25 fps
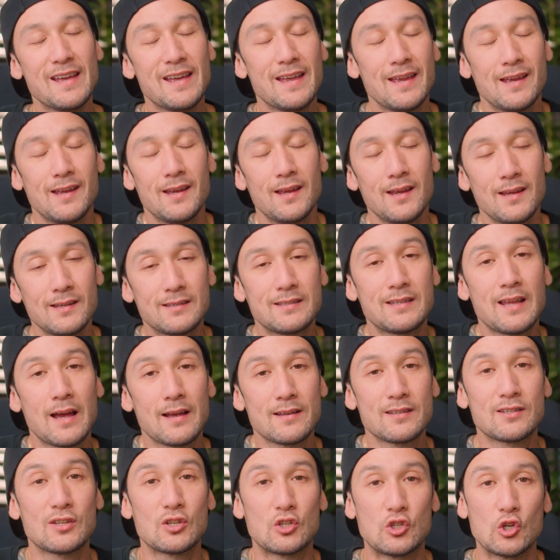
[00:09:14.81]
It
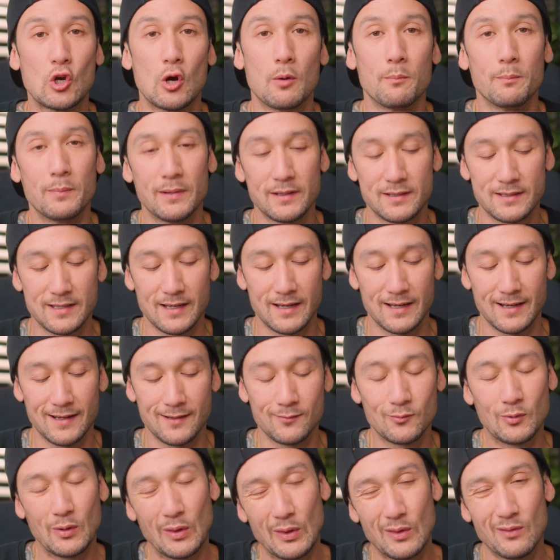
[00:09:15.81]
does the job, but
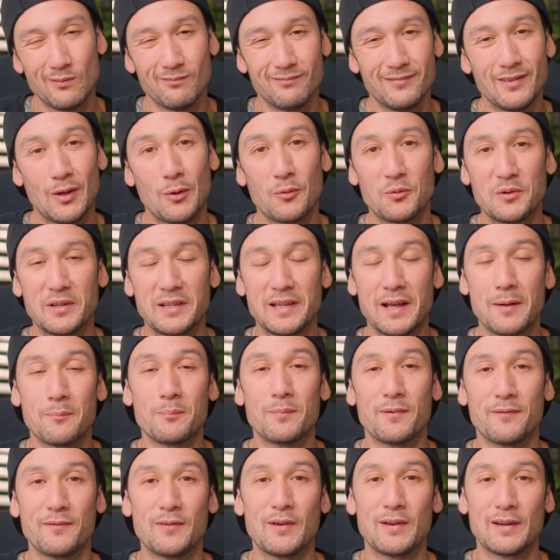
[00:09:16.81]
well, not really. I
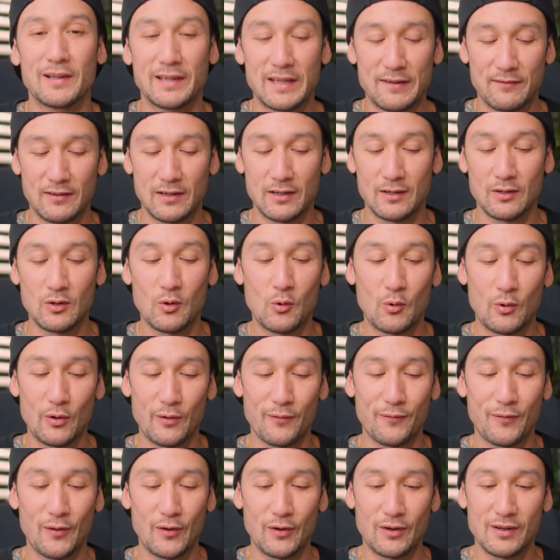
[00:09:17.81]
prefer to leave it in
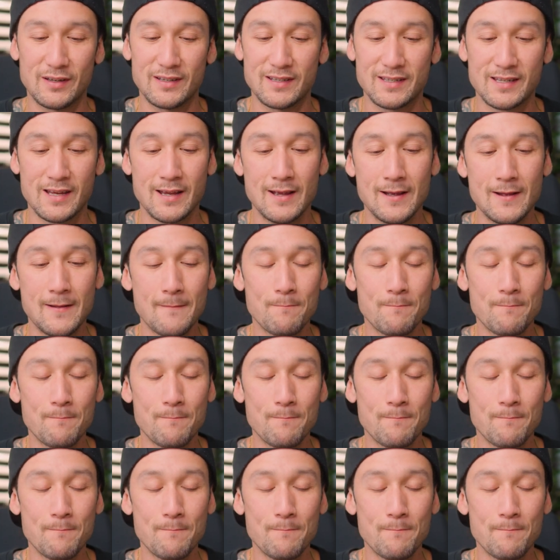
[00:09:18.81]
autofocus.